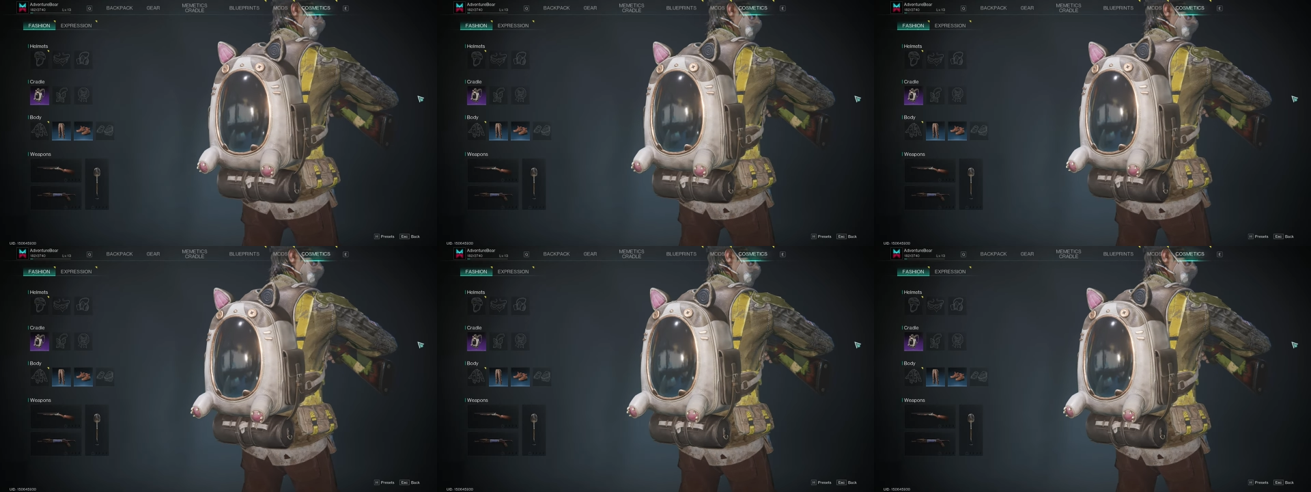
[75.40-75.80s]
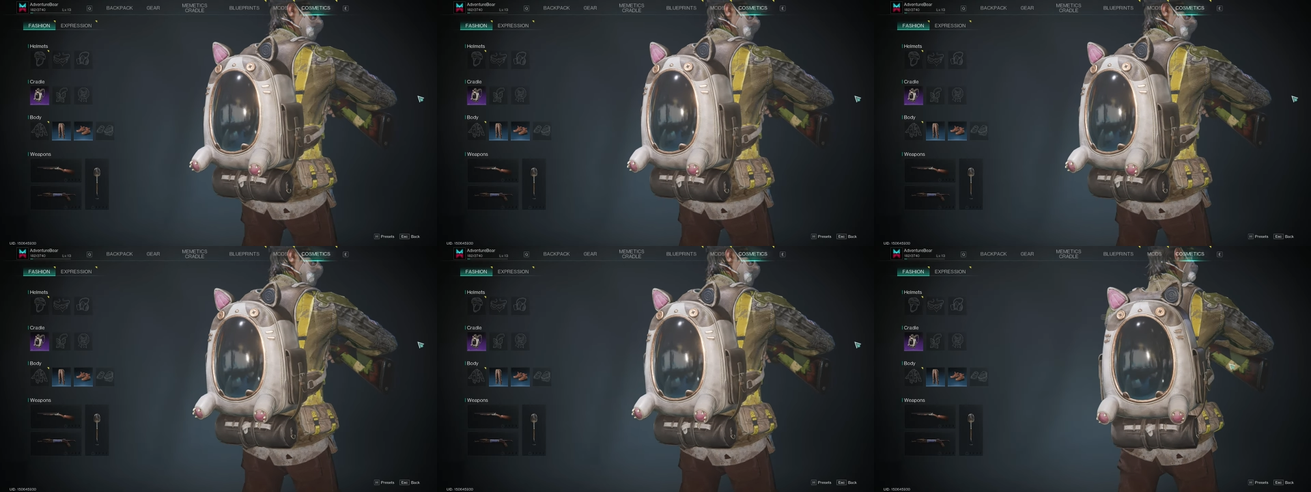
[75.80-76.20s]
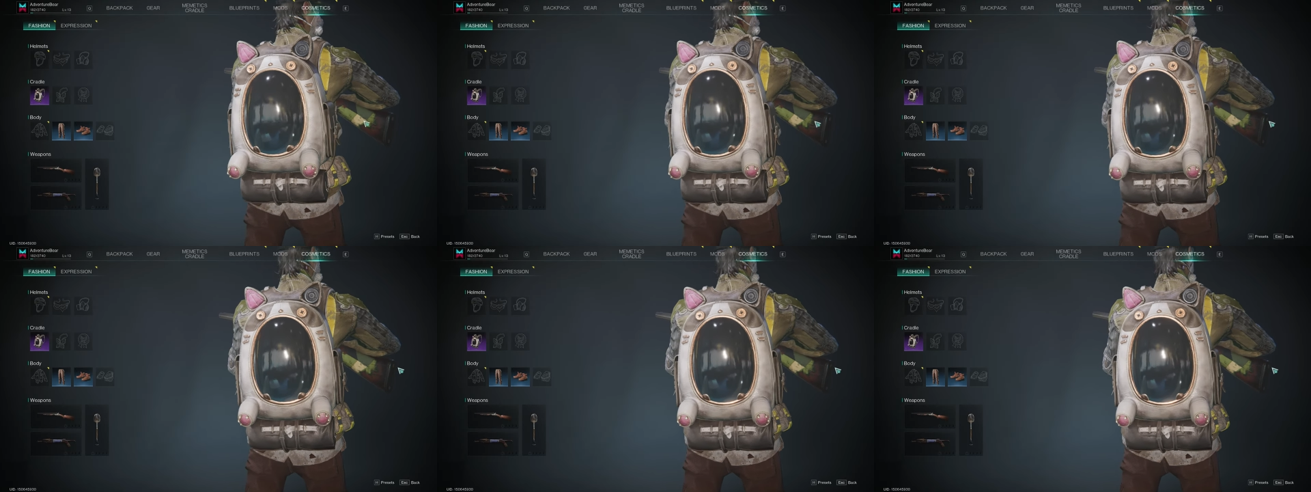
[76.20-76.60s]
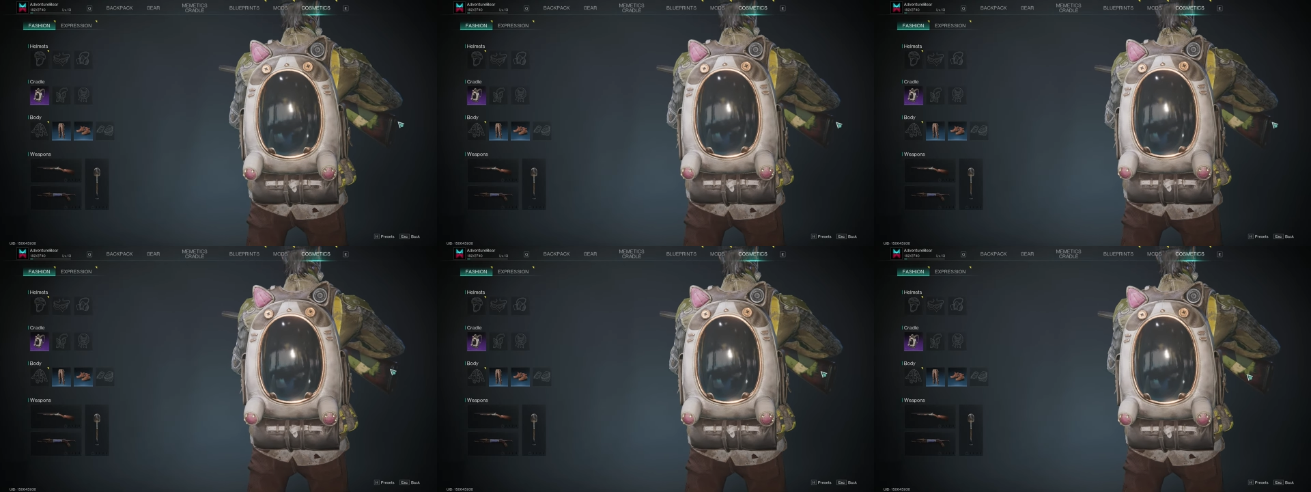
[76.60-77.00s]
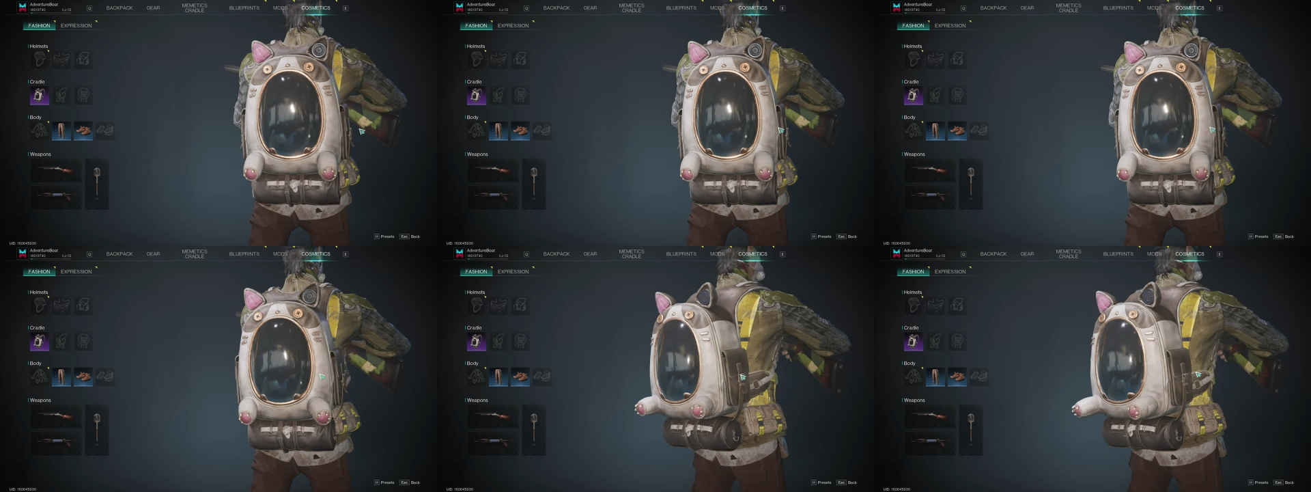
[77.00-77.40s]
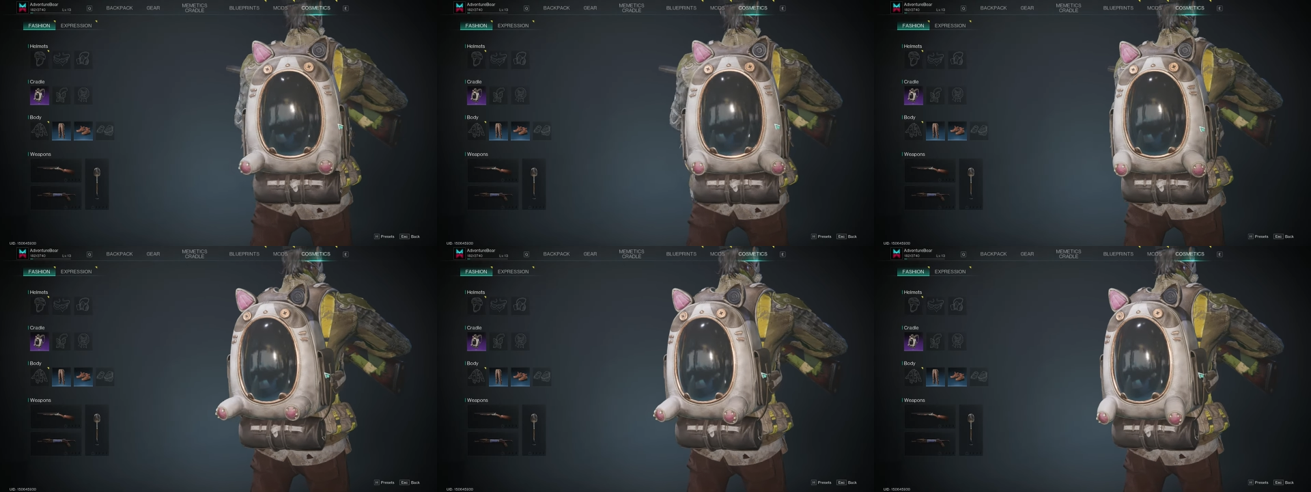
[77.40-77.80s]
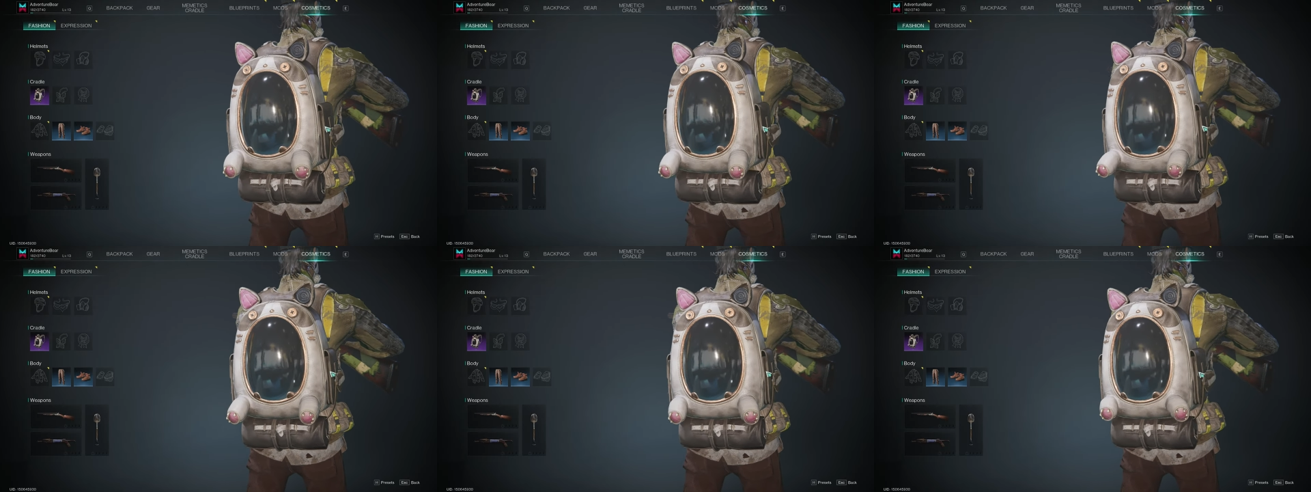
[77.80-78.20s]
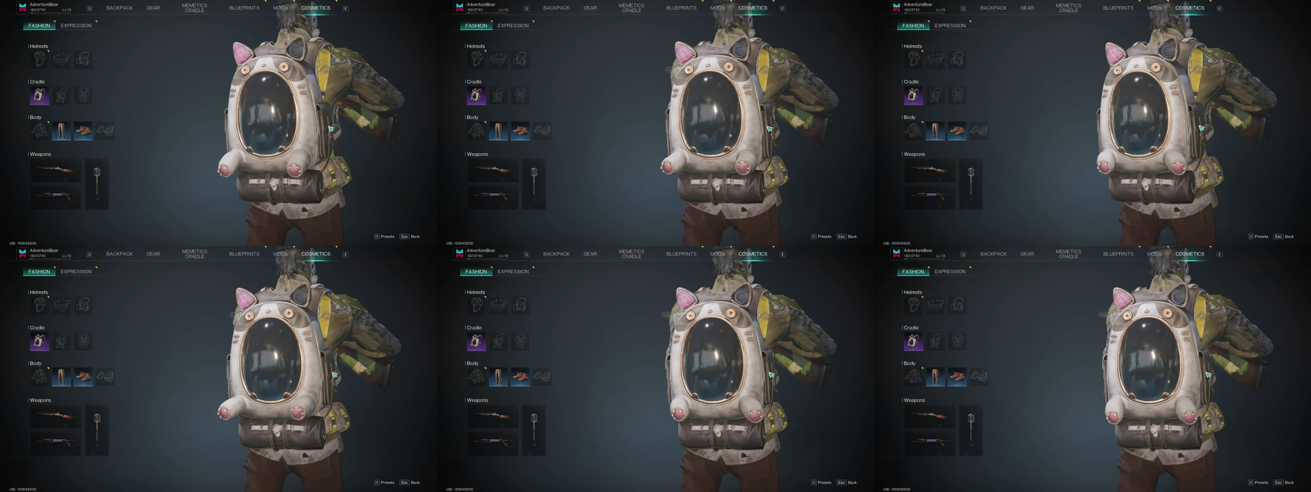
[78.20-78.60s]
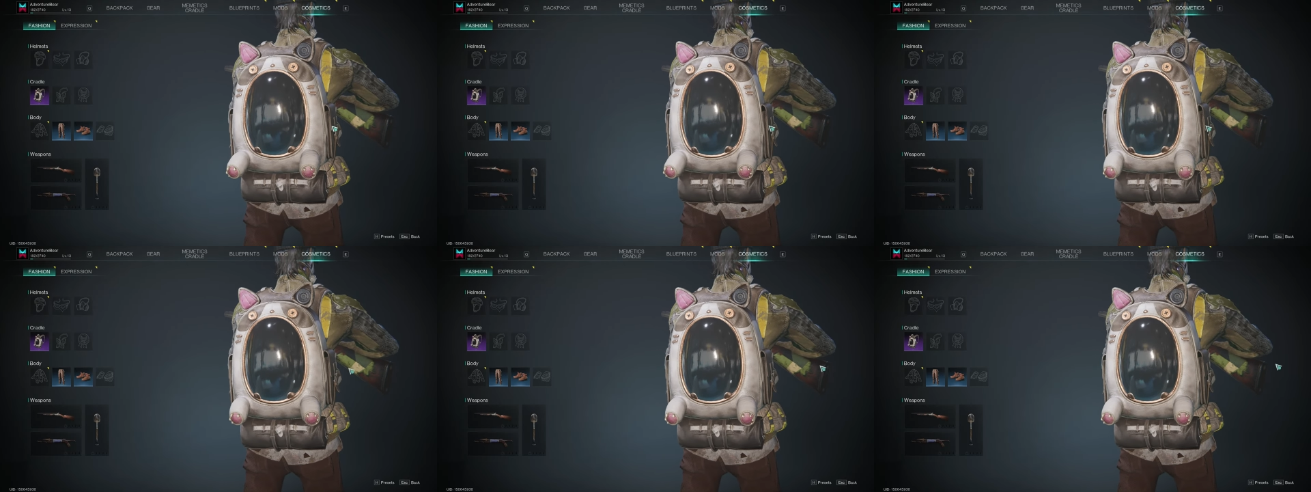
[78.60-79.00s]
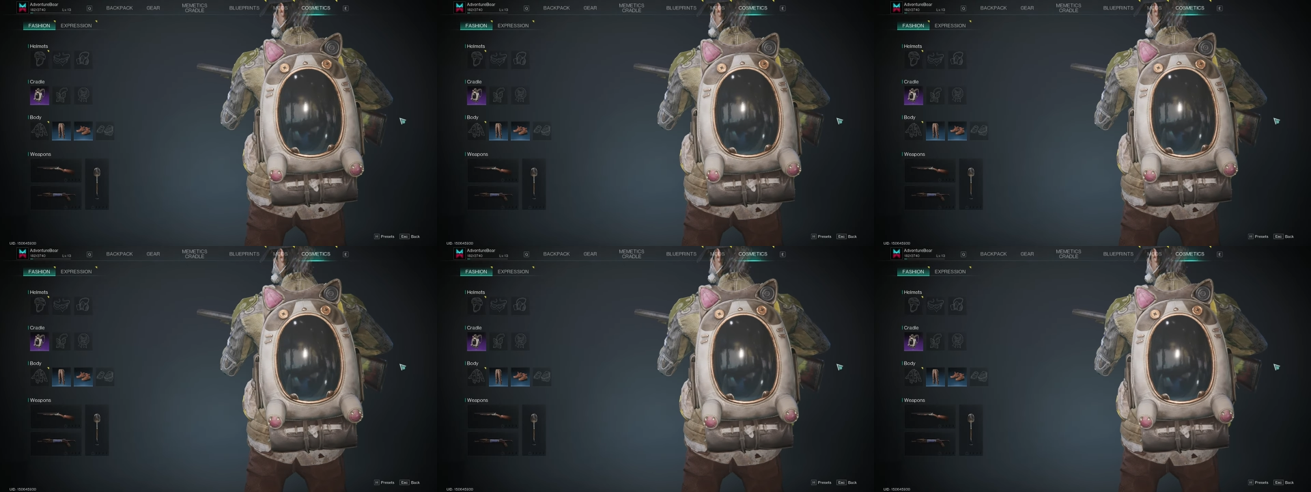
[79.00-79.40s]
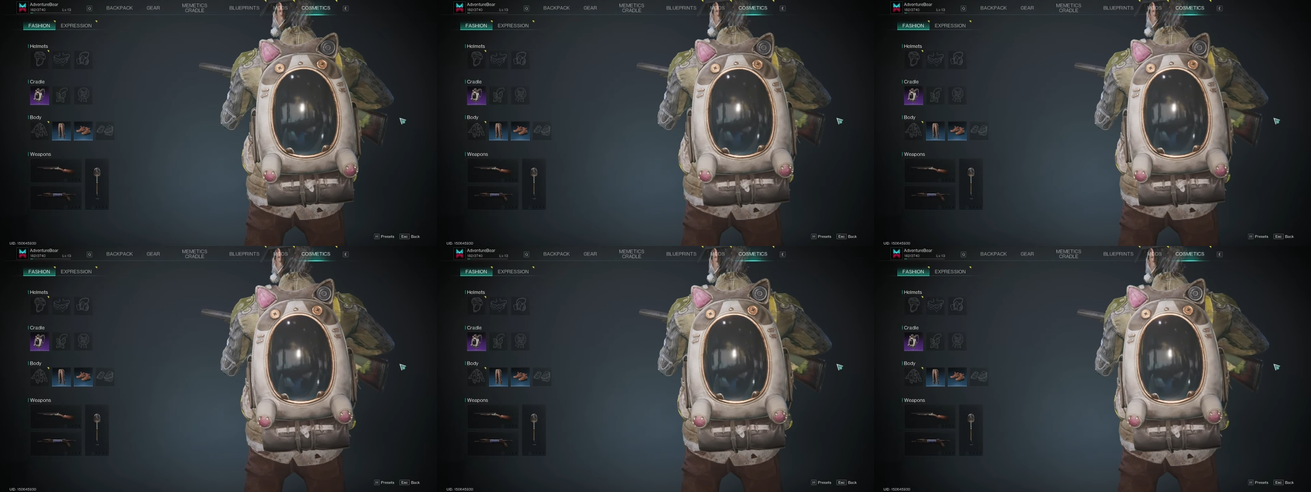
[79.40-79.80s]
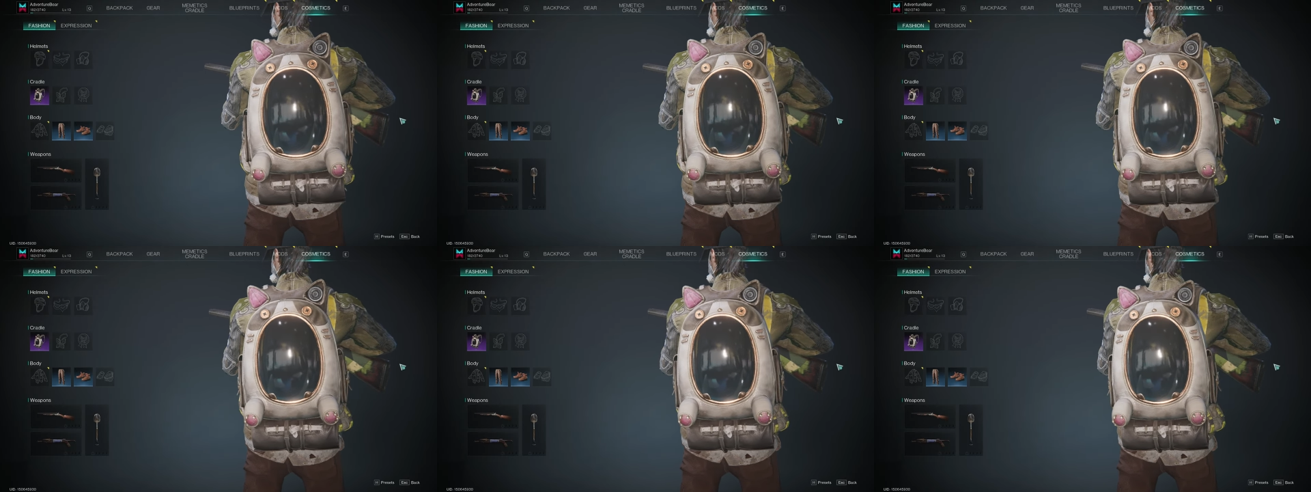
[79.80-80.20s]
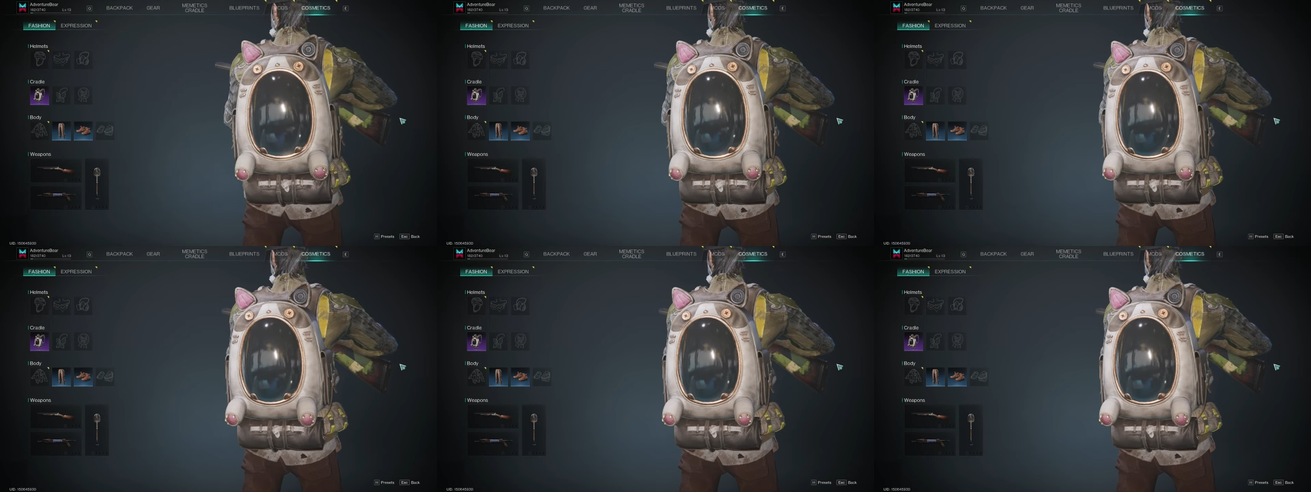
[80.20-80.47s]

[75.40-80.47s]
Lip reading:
No face is visible, so there are no lips to read.